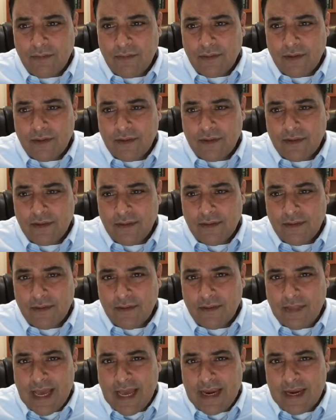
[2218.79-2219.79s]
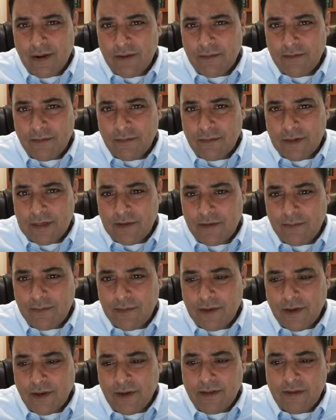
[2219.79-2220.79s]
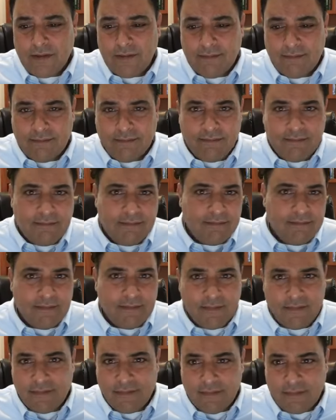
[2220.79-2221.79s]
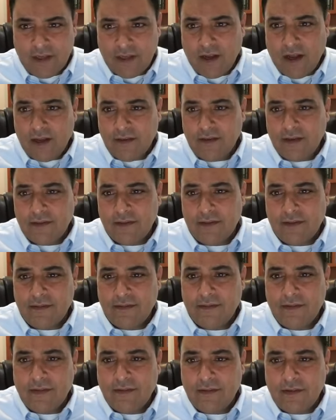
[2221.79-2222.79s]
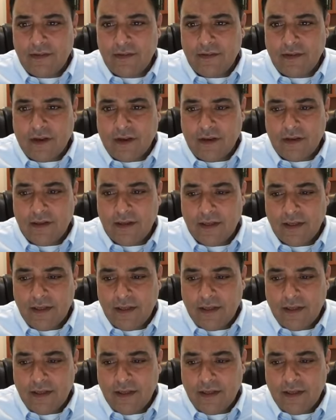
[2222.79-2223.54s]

But that area of the brain is beyond the context of this talk.